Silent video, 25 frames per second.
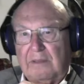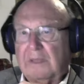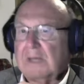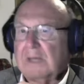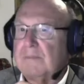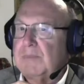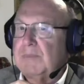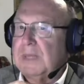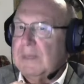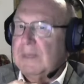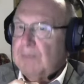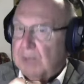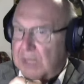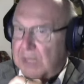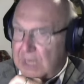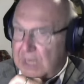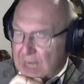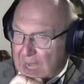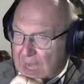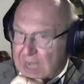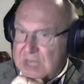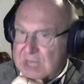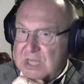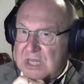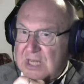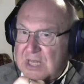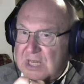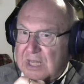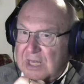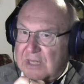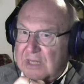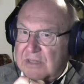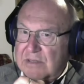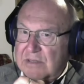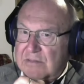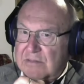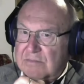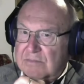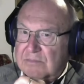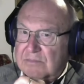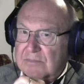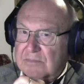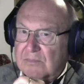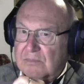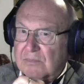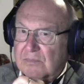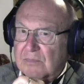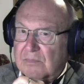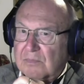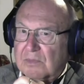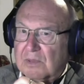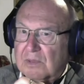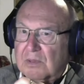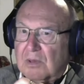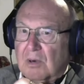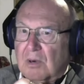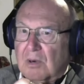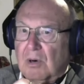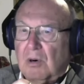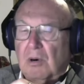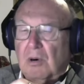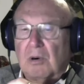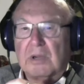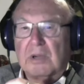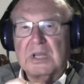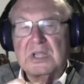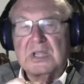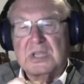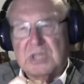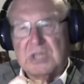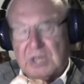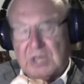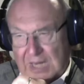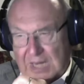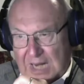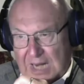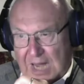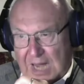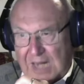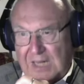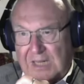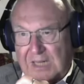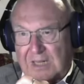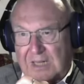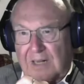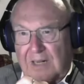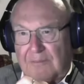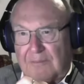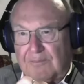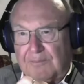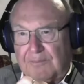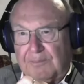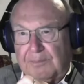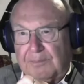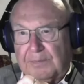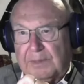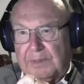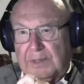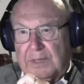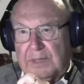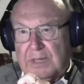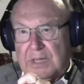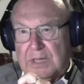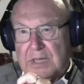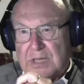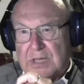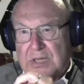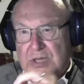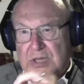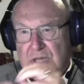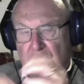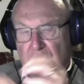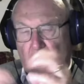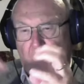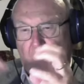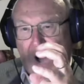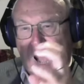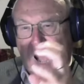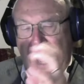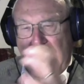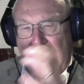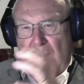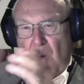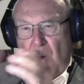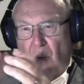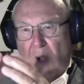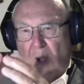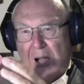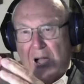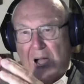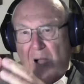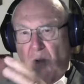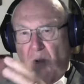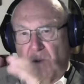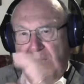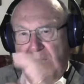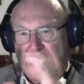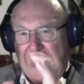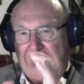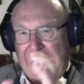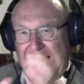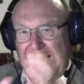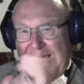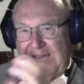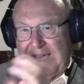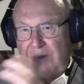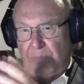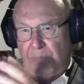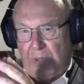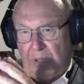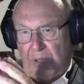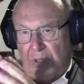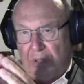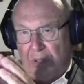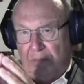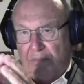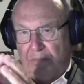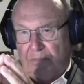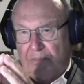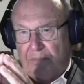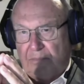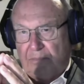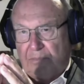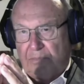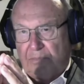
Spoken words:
than people in Iceland or in Sri Lanka. So how are we able